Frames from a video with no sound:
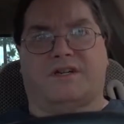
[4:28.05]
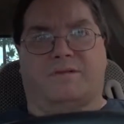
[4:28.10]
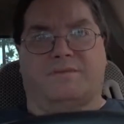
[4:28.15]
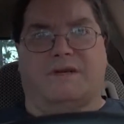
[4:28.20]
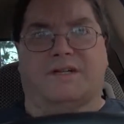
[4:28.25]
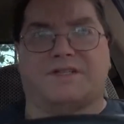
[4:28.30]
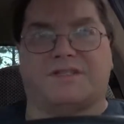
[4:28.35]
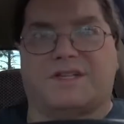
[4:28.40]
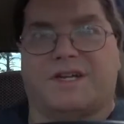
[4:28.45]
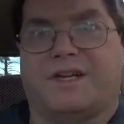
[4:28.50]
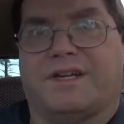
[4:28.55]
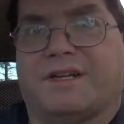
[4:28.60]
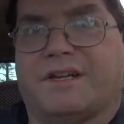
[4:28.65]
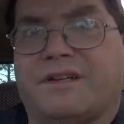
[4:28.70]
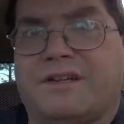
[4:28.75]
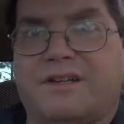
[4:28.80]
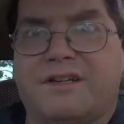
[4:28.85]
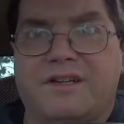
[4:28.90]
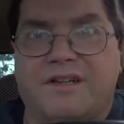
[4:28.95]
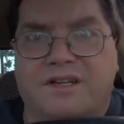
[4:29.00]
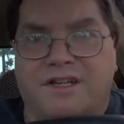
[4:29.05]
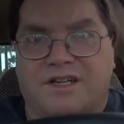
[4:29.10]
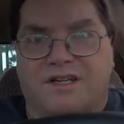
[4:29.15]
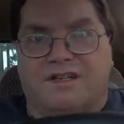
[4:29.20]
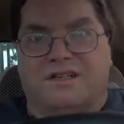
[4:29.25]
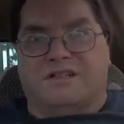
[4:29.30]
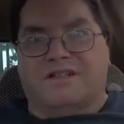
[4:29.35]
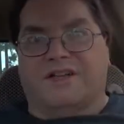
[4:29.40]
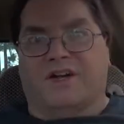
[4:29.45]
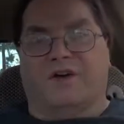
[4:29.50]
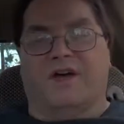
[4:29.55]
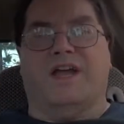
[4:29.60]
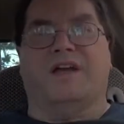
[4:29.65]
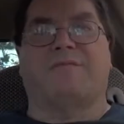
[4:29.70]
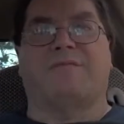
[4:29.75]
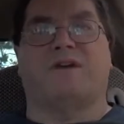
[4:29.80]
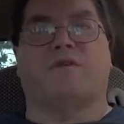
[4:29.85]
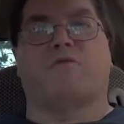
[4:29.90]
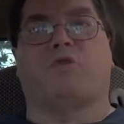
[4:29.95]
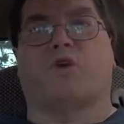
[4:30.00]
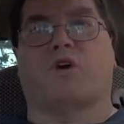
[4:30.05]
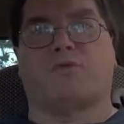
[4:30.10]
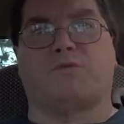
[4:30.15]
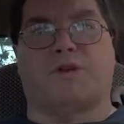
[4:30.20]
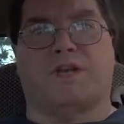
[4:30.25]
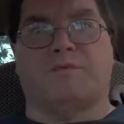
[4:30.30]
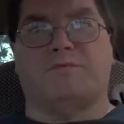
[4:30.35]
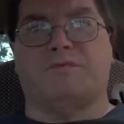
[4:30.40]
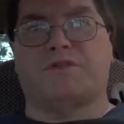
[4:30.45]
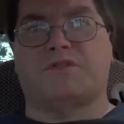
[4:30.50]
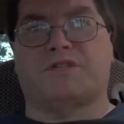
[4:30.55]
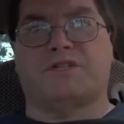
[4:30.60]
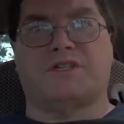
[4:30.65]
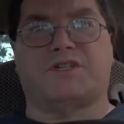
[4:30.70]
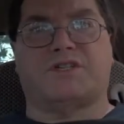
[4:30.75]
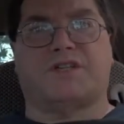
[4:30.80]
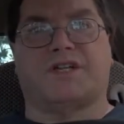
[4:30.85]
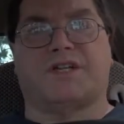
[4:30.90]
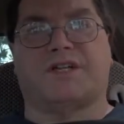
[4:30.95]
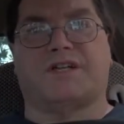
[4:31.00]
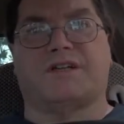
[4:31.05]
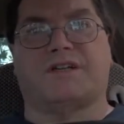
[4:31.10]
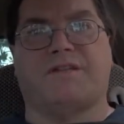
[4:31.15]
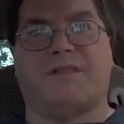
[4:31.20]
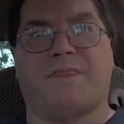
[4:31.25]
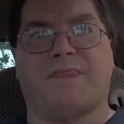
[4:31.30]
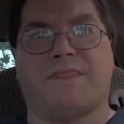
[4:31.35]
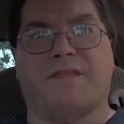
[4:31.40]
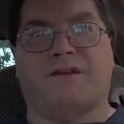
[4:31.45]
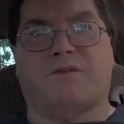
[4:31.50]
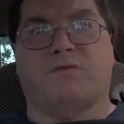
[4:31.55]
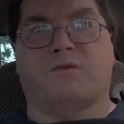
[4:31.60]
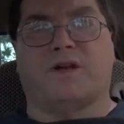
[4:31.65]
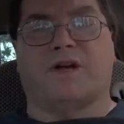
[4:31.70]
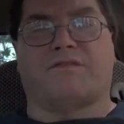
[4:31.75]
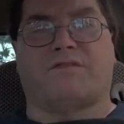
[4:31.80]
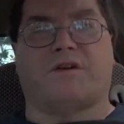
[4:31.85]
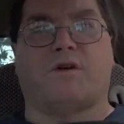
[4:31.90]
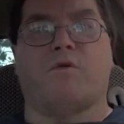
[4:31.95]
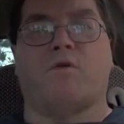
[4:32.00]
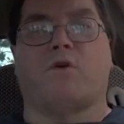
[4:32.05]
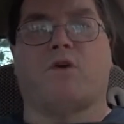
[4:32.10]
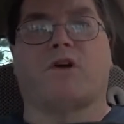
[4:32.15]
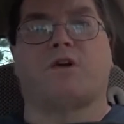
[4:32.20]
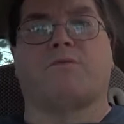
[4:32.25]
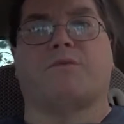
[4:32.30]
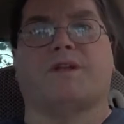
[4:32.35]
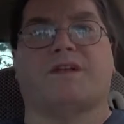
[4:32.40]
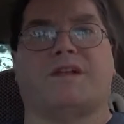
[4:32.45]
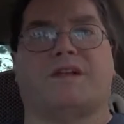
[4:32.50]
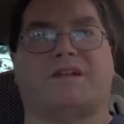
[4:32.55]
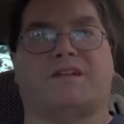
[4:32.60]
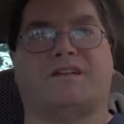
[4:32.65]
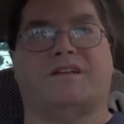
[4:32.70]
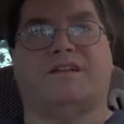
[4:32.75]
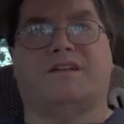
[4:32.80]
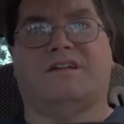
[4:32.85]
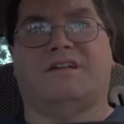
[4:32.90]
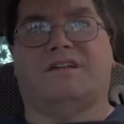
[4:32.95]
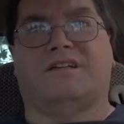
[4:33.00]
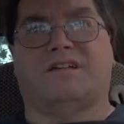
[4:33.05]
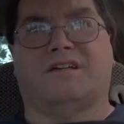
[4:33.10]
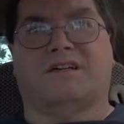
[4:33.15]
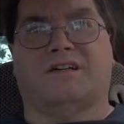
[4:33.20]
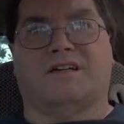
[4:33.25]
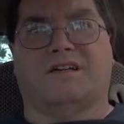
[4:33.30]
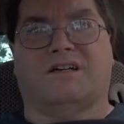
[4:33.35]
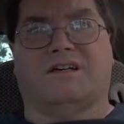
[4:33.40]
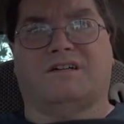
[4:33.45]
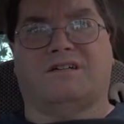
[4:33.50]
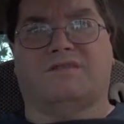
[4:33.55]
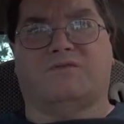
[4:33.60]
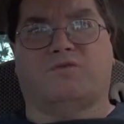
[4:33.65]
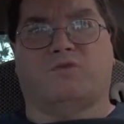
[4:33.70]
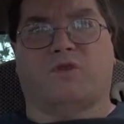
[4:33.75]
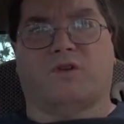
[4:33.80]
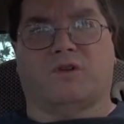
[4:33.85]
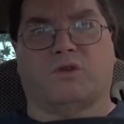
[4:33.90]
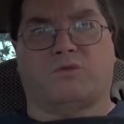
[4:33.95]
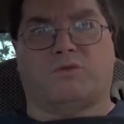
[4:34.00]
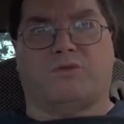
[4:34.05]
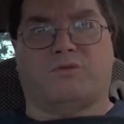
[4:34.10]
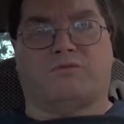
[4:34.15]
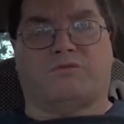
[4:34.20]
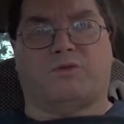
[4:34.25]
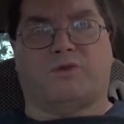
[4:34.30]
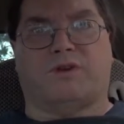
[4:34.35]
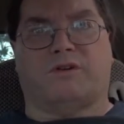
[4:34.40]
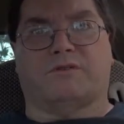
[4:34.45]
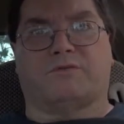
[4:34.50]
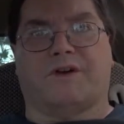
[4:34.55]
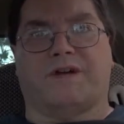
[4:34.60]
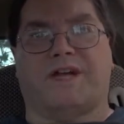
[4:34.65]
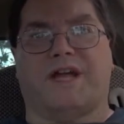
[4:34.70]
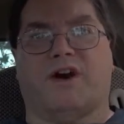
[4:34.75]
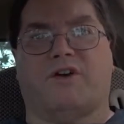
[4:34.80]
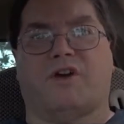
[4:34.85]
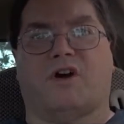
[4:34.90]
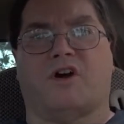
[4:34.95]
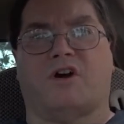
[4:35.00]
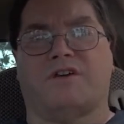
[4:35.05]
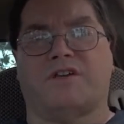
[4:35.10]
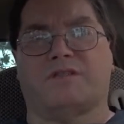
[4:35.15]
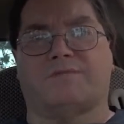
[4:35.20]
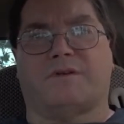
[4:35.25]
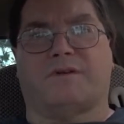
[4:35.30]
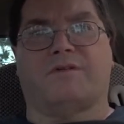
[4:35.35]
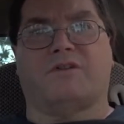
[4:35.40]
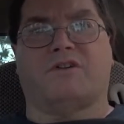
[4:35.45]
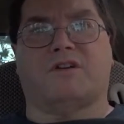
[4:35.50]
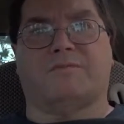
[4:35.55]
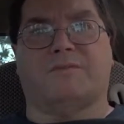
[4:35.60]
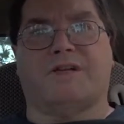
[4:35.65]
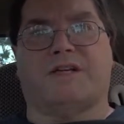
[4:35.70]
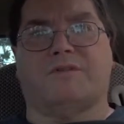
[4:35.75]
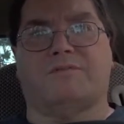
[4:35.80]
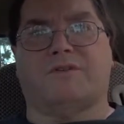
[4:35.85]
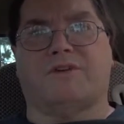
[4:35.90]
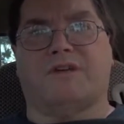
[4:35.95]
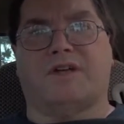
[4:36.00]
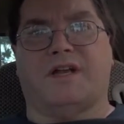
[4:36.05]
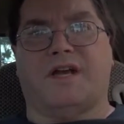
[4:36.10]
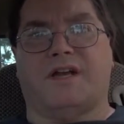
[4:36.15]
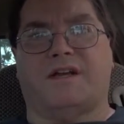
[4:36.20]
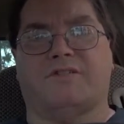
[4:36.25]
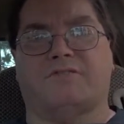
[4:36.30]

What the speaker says: I'm not saying, Emmy award-winning musician and whatever award-winning, world-renowned artist, but I'm going to become good at it.